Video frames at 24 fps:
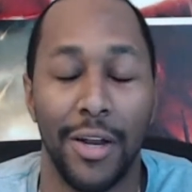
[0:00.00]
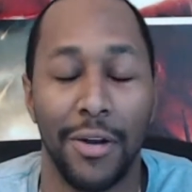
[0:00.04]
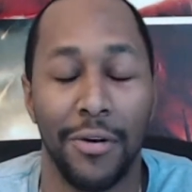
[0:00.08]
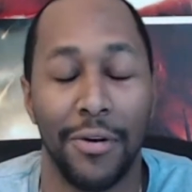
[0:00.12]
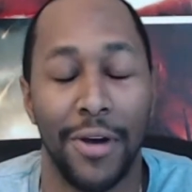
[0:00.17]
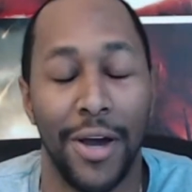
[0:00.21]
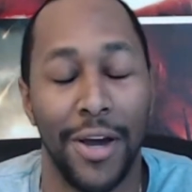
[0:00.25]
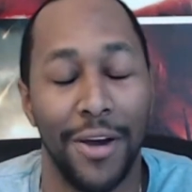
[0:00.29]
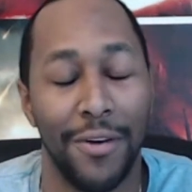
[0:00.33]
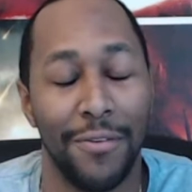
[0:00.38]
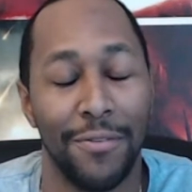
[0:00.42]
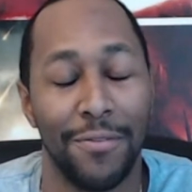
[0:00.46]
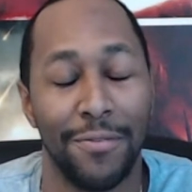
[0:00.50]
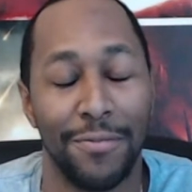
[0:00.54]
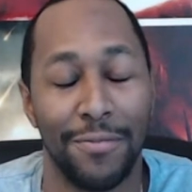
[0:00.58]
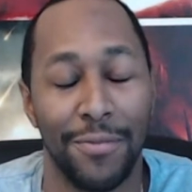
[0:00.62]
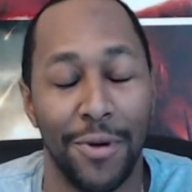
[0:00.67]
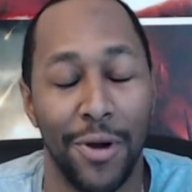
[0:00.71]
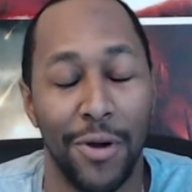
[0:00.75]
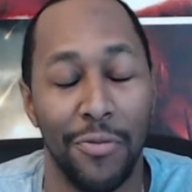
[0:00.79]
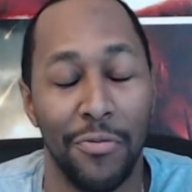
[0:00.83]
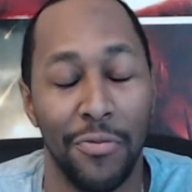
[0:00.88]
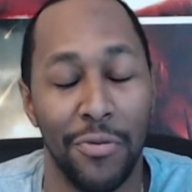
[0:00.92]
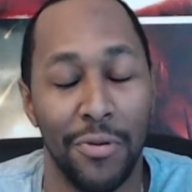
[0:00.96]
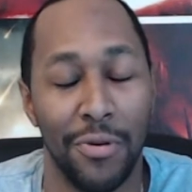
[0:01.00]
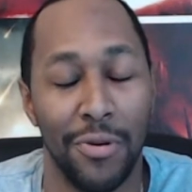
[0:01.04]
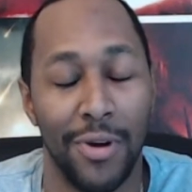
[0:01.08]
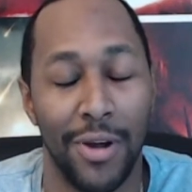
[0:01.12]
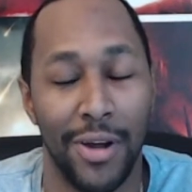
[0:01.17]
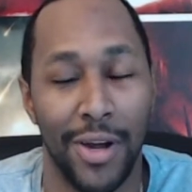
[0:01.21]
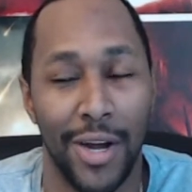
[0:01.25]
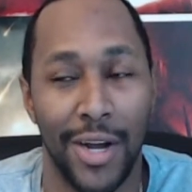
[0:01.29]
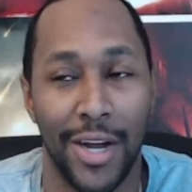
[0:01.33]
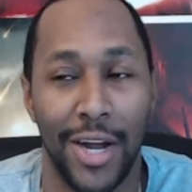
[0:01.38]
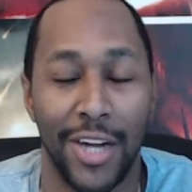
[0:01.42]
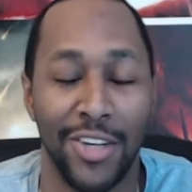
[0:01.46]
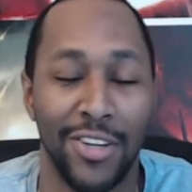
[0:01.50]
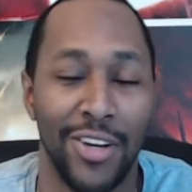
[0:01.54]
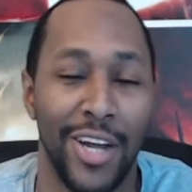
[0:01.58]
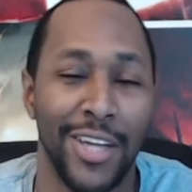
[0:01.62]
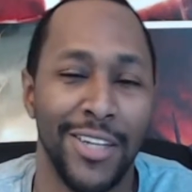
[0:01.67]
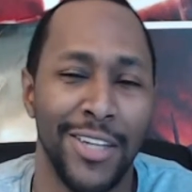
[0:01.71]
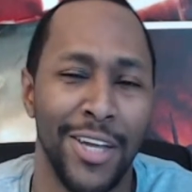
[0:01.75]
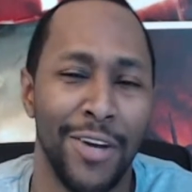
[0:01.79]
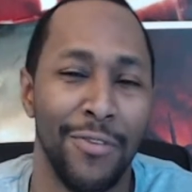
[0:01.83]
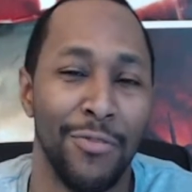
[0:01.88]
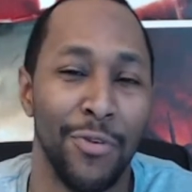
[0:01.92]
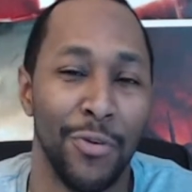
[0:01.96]
I
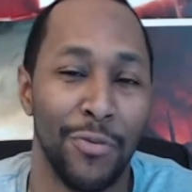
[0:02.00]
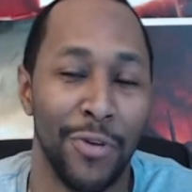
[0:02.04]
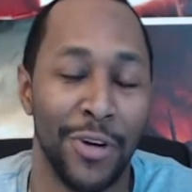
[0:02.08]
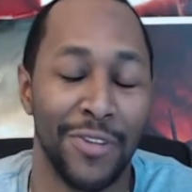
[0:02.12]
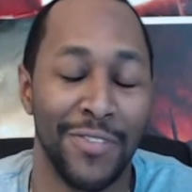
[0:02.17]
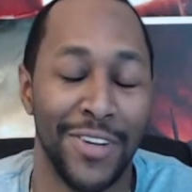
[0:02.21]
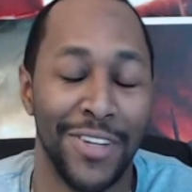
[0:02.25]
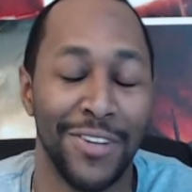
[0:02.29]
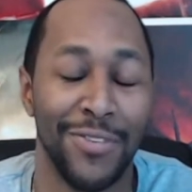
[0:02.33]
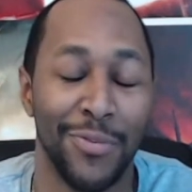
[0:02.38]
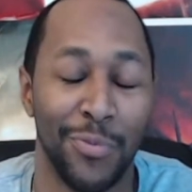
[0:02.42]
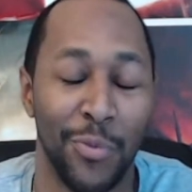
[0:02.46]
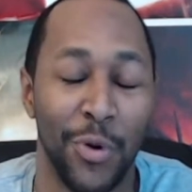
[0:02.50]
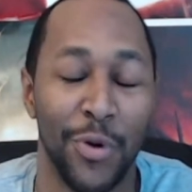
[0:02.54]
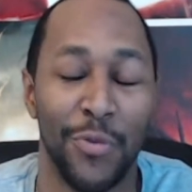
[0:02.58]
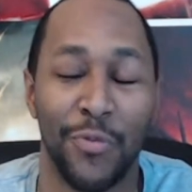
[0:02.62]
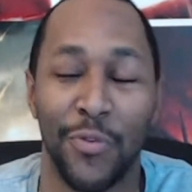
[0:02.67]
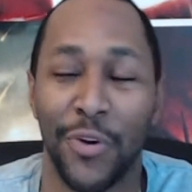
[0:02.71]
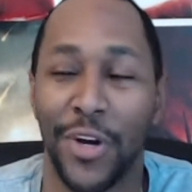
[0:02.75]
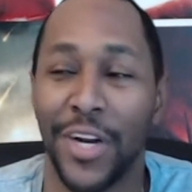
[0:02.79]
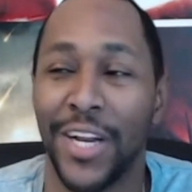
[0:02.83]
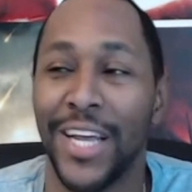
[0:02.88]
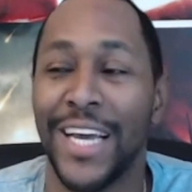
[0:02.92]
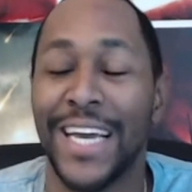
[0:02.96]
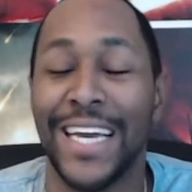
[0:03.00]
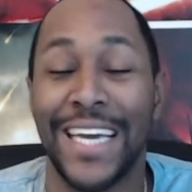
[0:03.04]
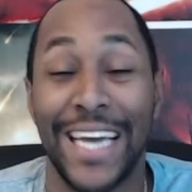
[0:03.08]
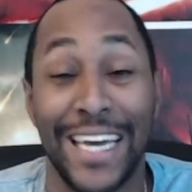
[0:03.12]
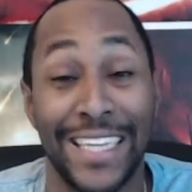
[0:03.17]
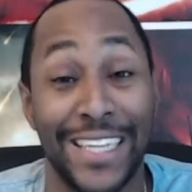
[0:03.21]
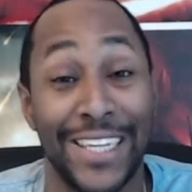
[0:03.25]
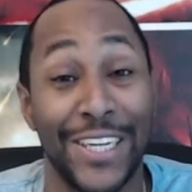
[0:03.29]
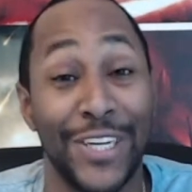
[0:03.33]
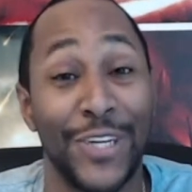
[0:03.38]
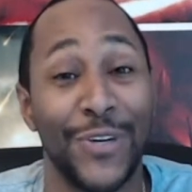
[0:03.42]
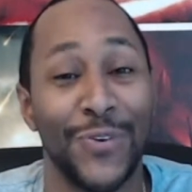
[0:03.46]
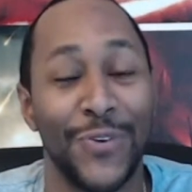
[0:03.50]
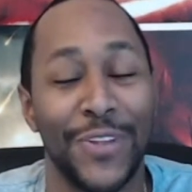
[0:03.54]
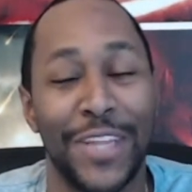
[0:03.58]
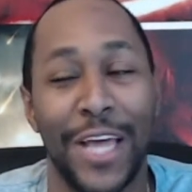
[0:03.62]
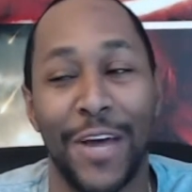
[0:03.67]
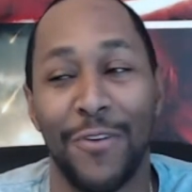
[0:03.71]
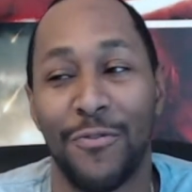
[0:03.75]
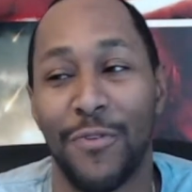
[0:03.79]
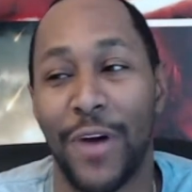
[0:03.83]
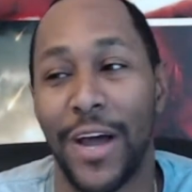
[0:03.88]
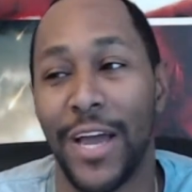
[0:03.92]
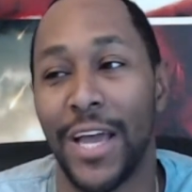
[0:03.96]
say a few friends. That's one friend. He has an issue with
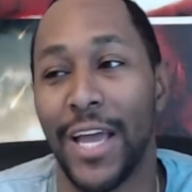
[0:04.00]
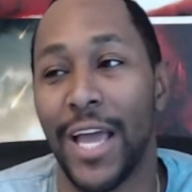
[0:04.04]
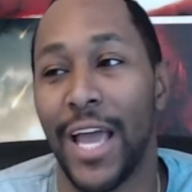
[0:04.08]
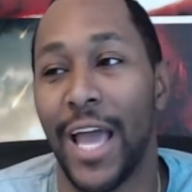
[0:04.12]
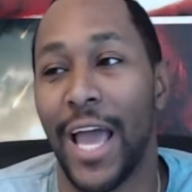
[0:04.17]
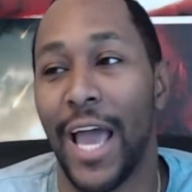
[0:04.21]
that fight.